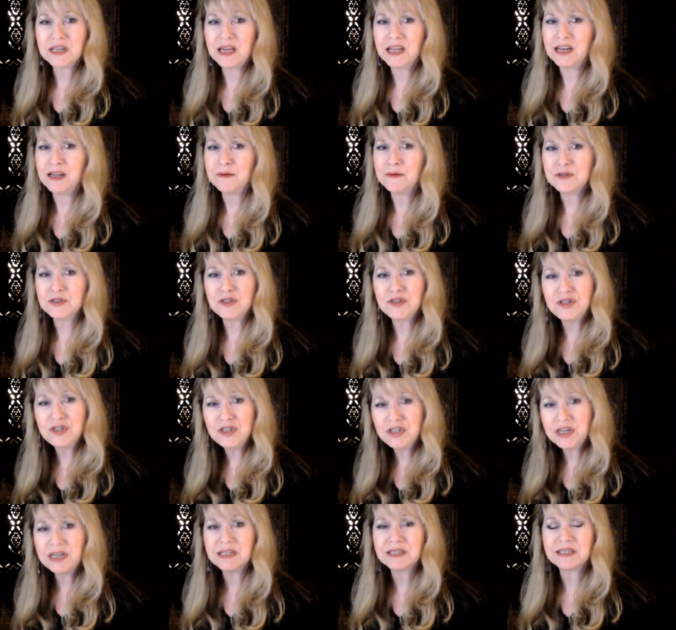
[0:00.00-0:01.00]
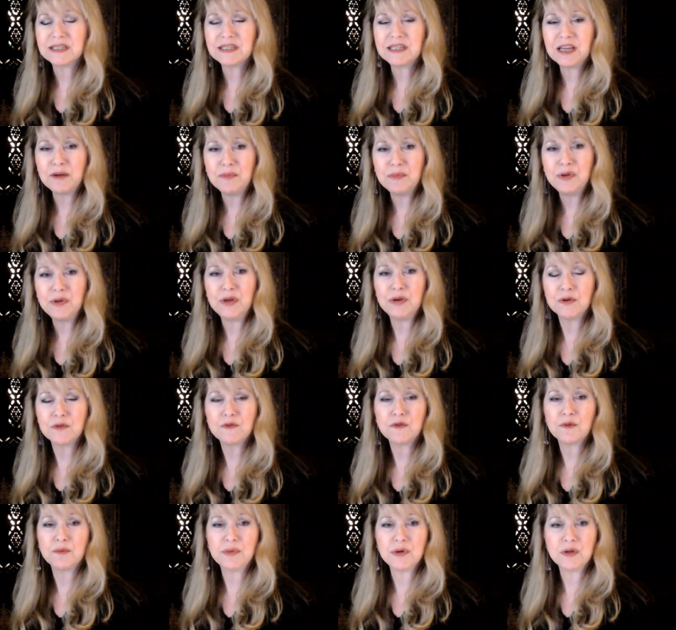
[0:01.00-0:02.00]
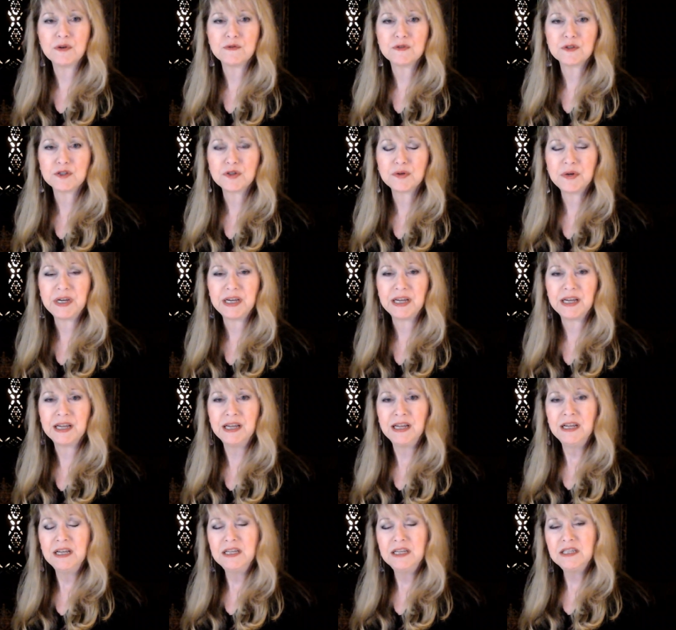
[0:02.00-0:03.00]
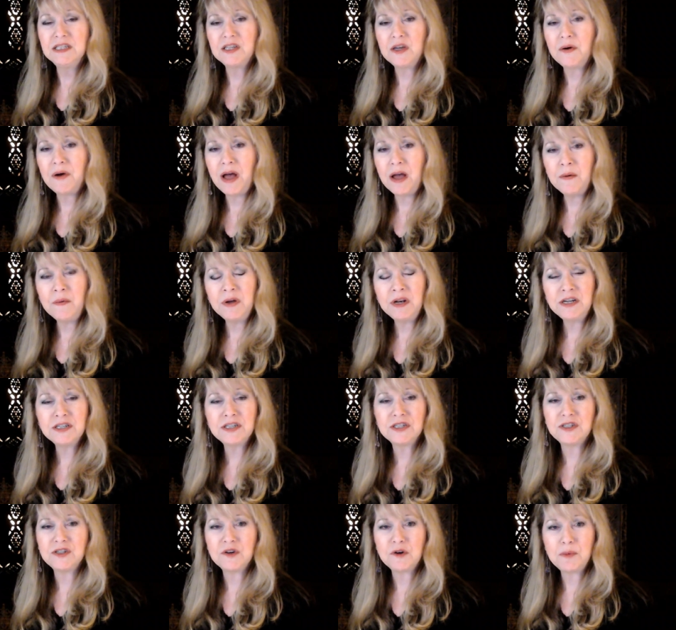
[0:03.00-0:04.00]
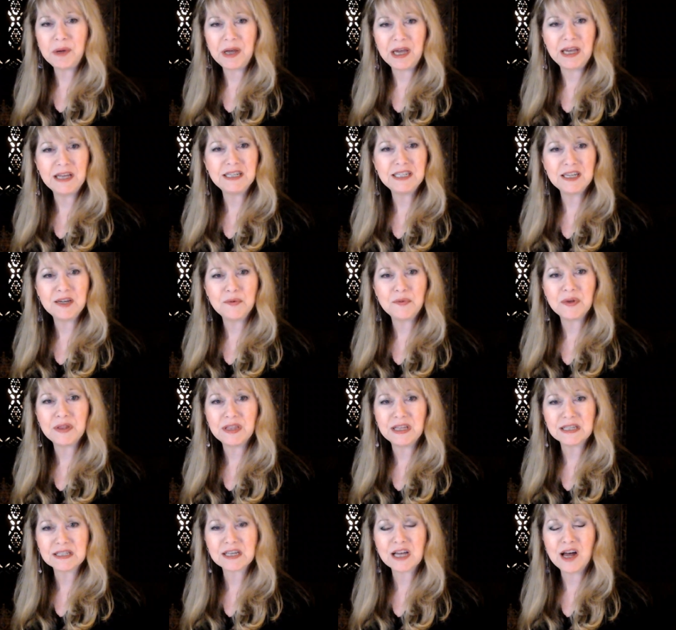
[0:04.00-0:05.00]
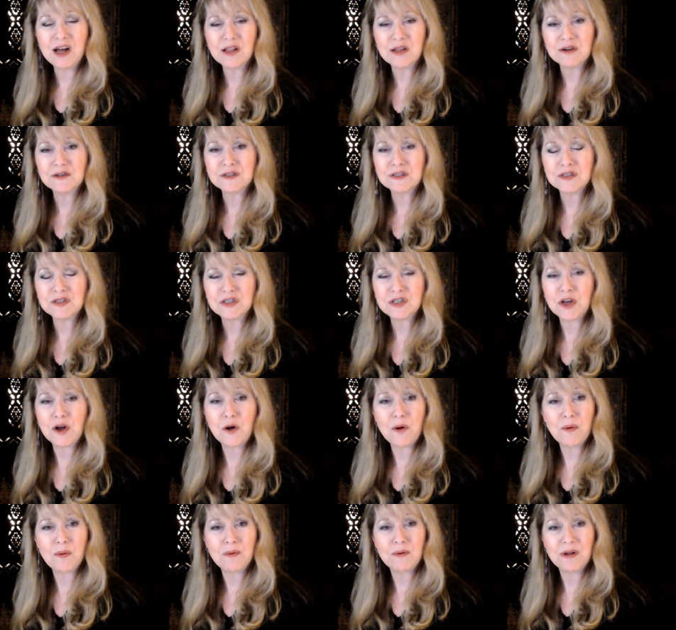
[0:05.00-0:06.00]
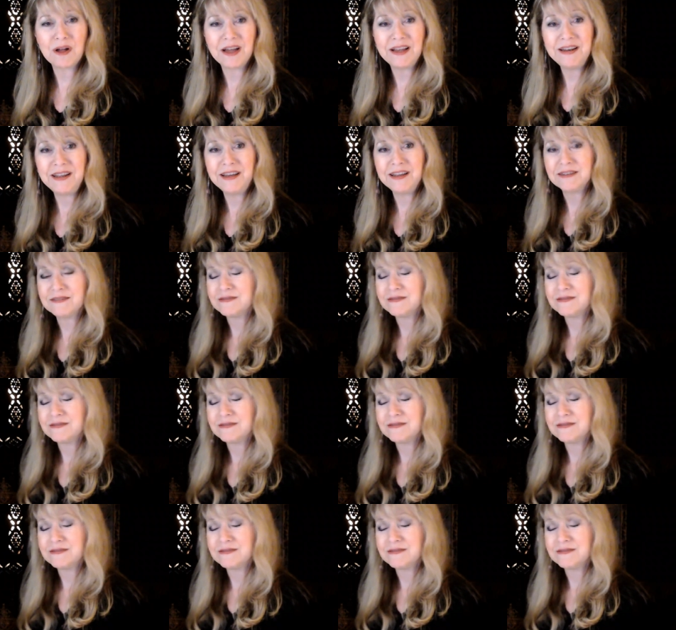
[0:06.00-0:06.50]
And it was just a beautiful, beautiful tree. So I wanted to do a painting with these colors. And so I did.